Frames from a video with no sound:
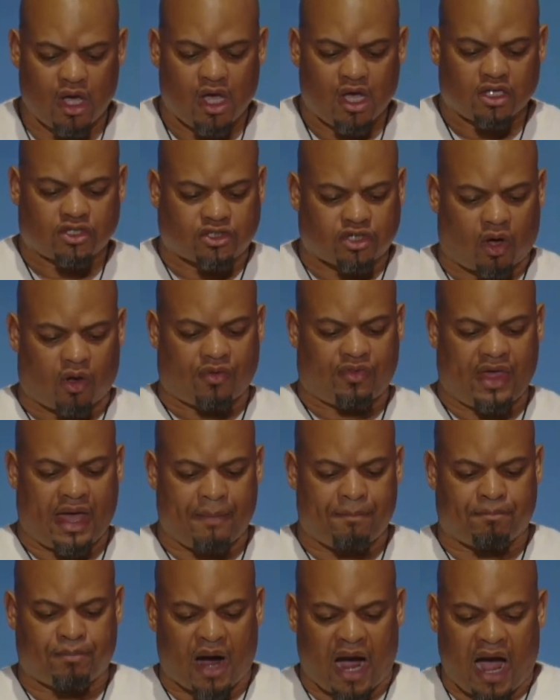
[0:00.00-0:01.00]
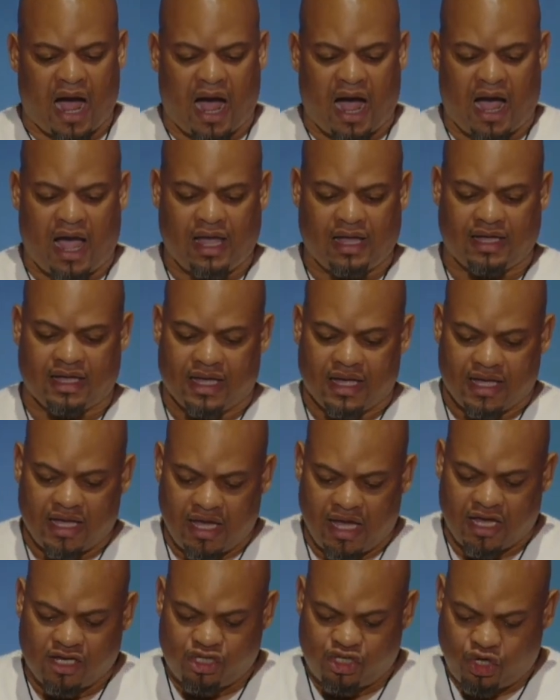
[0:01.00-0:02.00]
so that by
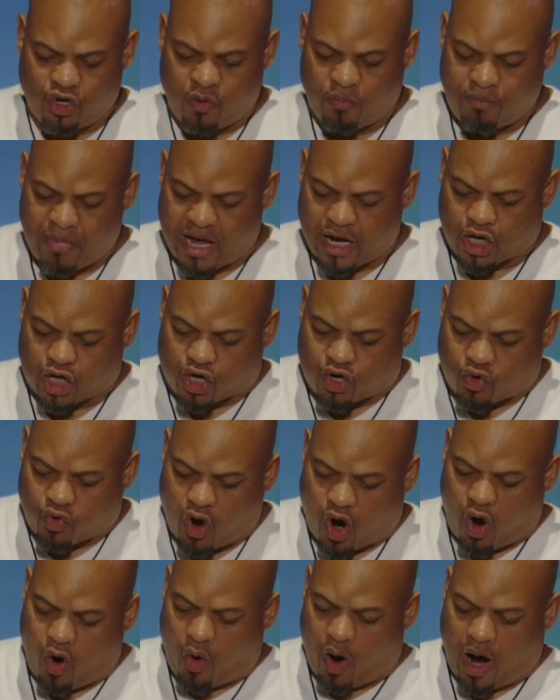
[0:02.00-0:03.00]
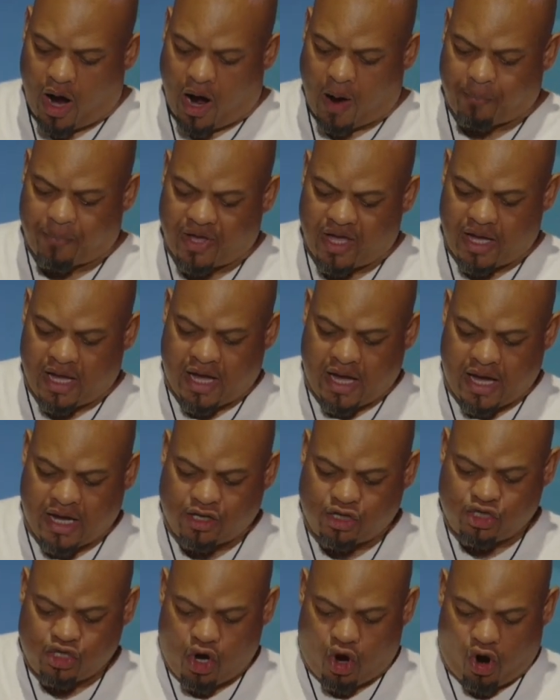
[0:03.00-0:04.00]
it you may grow up
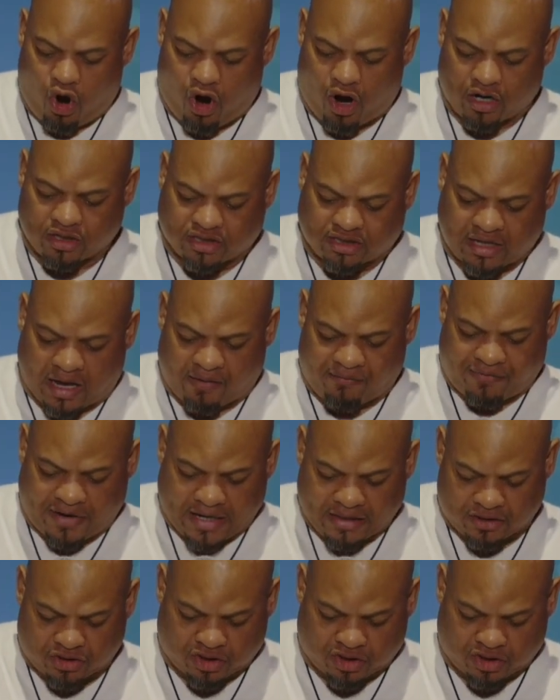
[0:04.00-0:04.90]
in your salvation.